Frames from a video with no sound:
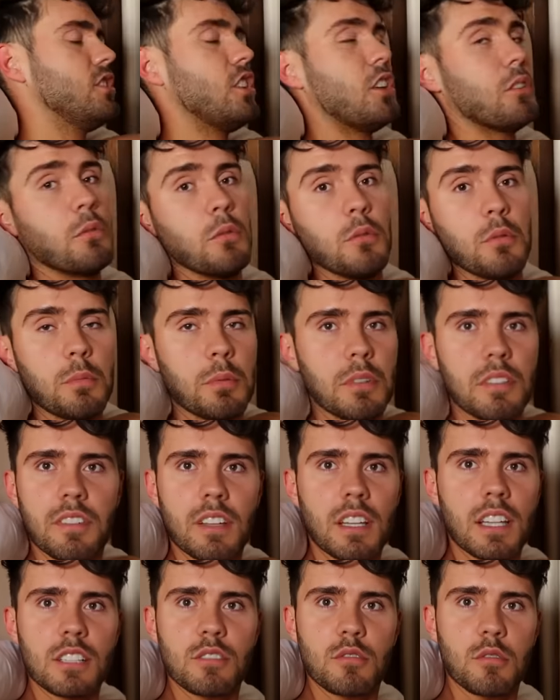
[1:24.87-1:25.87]
Yo, we would be
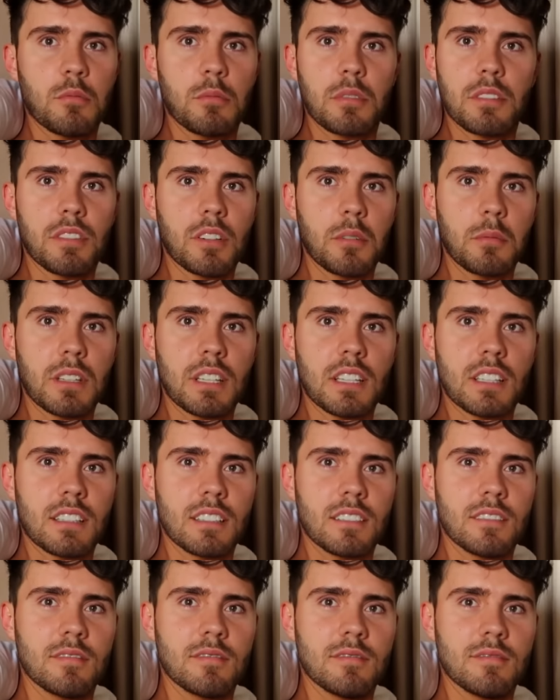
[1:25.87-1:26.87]
finished, we wouldn't be filming.
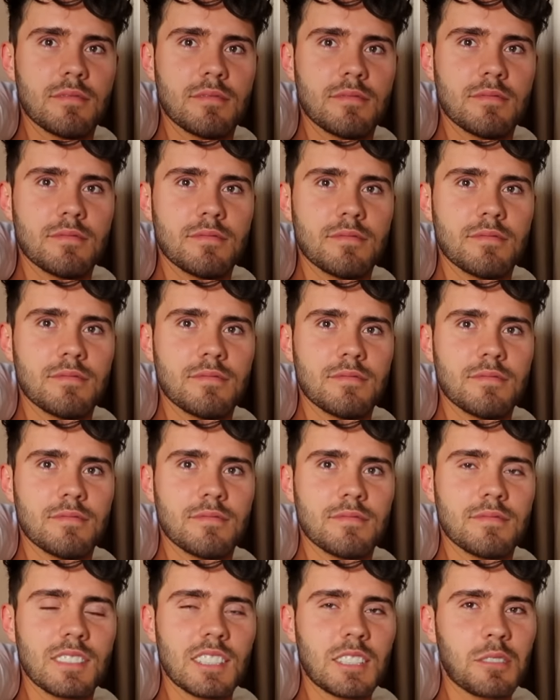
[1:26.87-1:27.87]

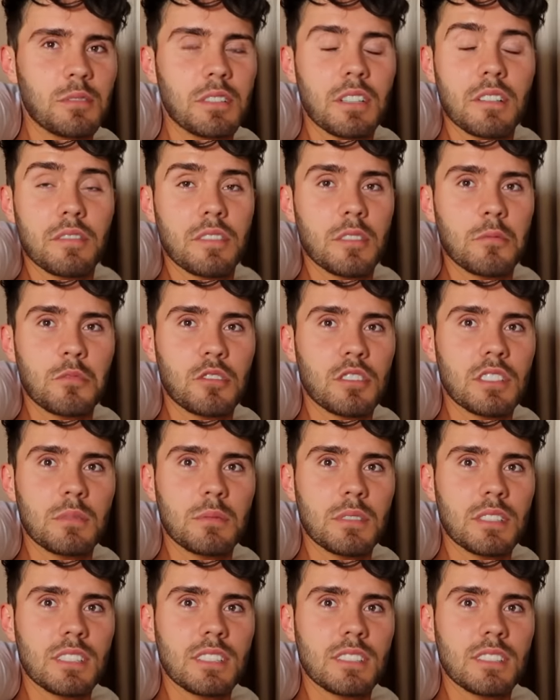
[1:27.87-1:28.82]
Because we don't film Christmas.